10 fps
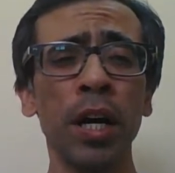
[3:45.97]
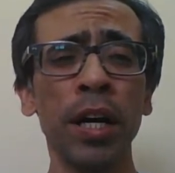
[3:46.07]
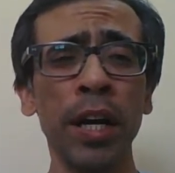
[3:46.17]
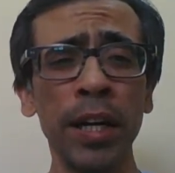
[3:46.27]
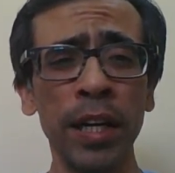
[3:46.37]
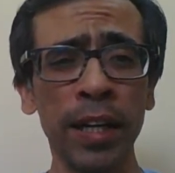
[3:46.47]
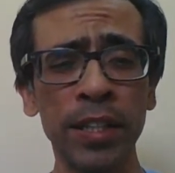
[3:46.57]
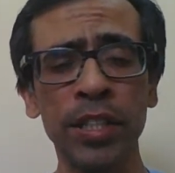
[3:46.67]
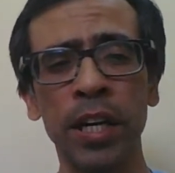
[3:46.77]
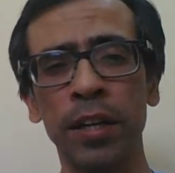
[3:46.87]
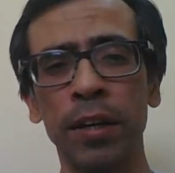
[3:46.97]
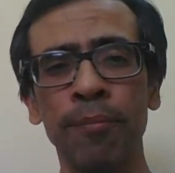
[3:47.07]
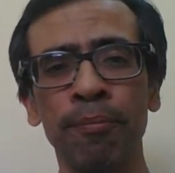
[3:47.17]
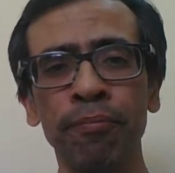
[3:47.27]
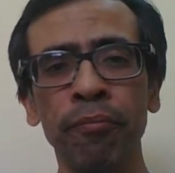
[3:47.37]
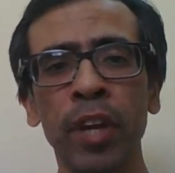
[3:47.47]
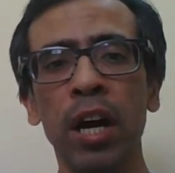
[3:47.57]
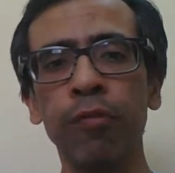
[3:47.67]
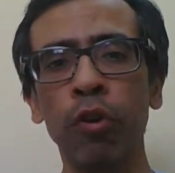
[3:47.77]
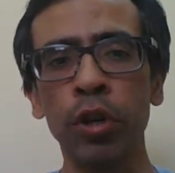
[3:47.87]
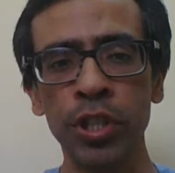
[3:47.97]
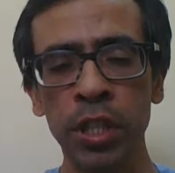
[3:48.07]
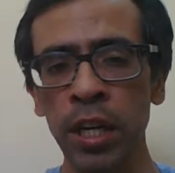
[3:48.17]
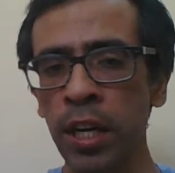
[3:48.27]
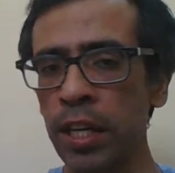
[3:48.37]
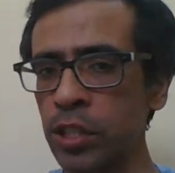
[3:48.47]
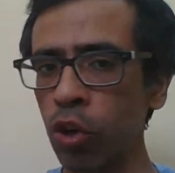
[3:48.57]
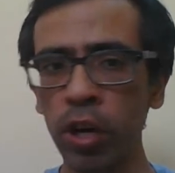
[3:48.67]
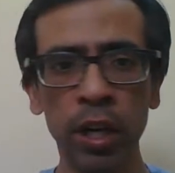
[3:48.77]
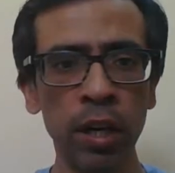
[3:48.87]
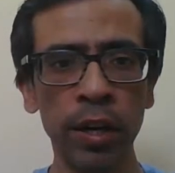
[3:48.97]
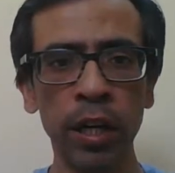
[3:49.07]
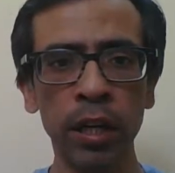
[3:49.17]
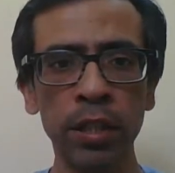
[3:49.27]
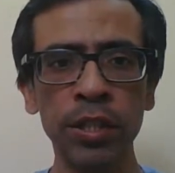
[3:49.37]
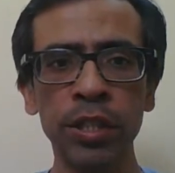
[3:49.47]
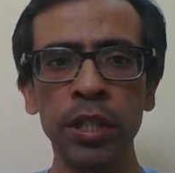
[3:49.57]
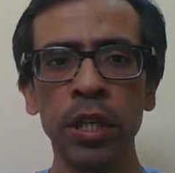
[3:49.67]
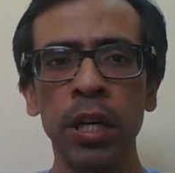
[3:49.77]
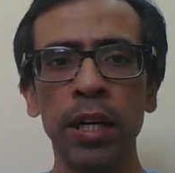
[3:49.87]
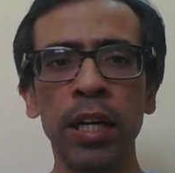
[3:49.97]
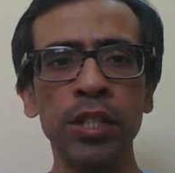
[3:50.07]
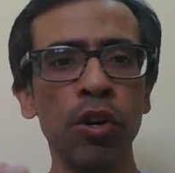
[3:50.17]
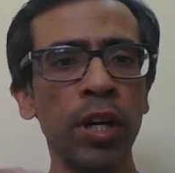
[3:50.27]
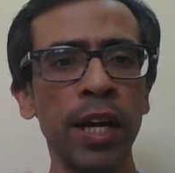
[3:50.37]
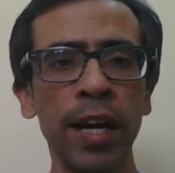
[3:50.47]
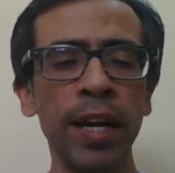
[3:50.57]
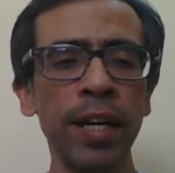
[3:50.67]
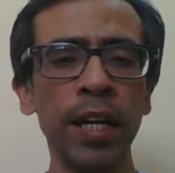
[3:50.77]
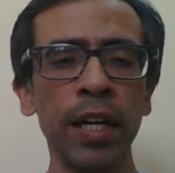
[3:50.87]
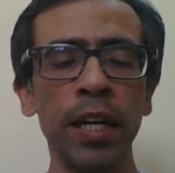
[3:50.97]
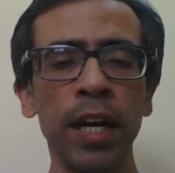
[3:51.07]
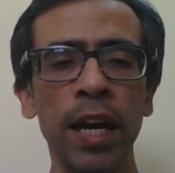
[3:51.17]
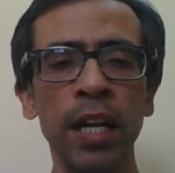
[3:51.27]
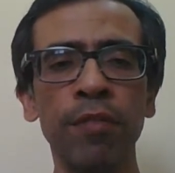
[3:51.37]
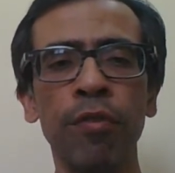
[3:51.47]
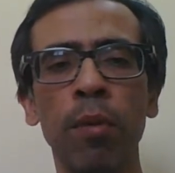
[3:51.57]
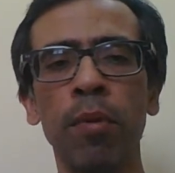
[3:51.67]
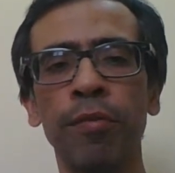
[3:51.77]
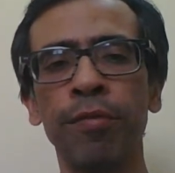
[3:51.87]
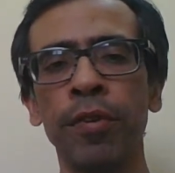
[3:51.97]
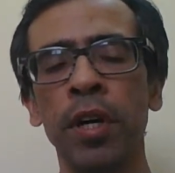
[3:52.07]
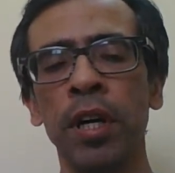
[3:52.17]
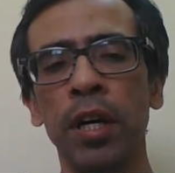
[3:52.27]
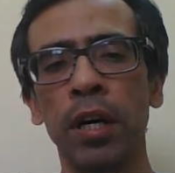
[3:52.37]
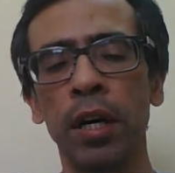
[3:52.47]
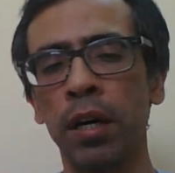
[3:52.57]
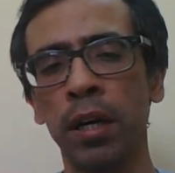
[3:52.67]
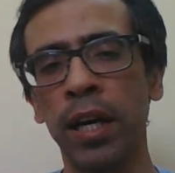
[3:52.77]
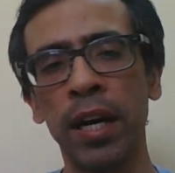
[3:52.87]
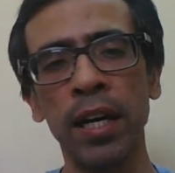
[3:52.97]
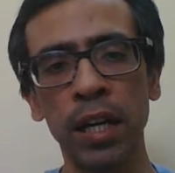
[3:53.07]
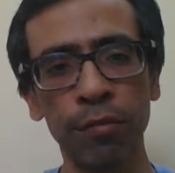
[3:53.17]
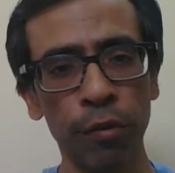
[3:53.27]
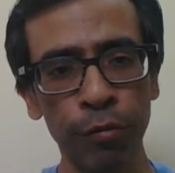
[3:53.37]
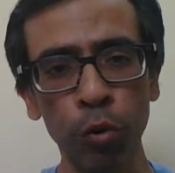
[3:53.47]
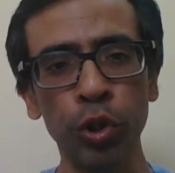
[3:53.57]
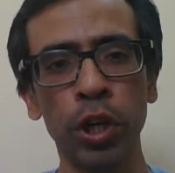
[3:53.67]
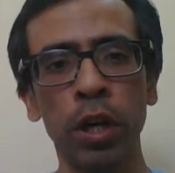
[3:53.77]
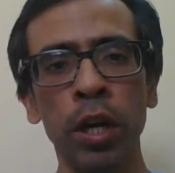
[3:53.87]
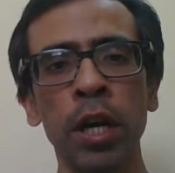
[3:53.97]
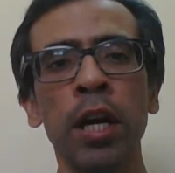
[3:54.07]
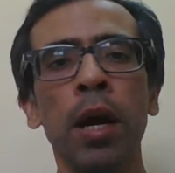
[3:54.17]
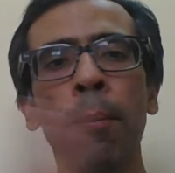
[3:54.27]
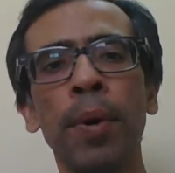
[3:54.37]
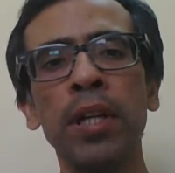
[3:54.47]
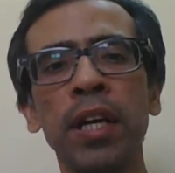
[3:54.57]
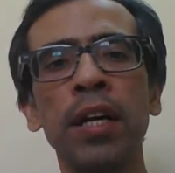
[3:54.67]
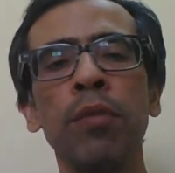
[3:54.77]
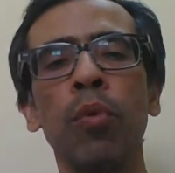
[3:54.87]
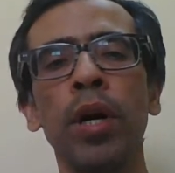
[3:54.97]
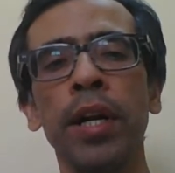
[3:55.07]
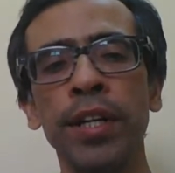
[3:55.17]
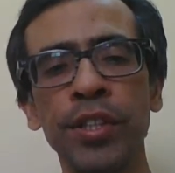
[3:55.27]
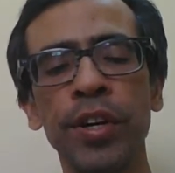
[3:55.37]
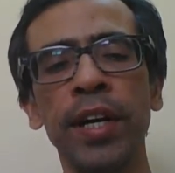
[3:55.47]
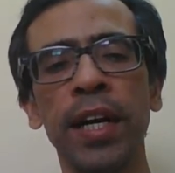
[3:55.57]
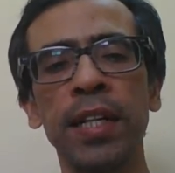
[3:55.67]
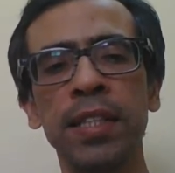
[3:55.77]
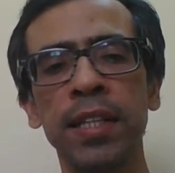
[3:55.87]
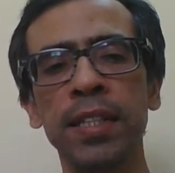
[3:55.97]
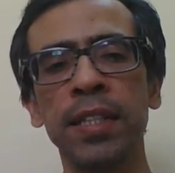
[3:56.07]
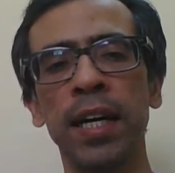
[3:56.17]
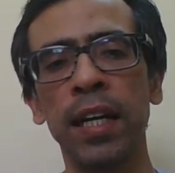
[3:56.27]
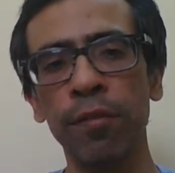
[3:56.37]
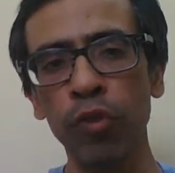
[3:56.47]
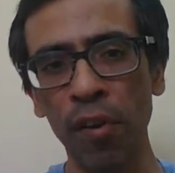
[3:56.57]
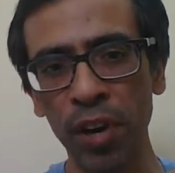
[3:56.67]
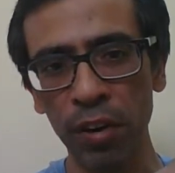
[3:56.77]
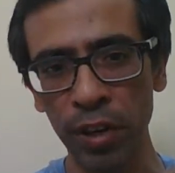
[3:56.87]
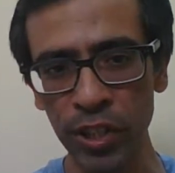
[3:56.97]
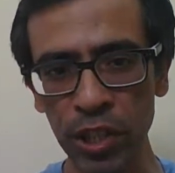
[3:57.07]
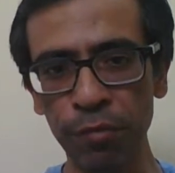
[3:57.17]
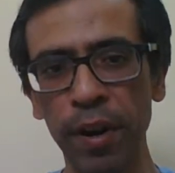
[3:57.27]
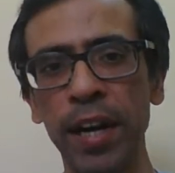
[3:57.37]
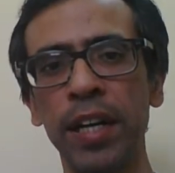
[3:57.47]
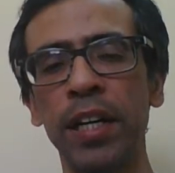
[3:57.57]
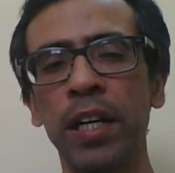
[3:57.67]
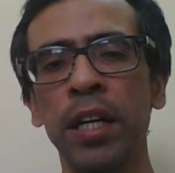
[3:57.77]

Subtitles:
greater extent. Of course, historical returns does not guarantee any form of guarantee for future, but then what history tells us that if you have diversified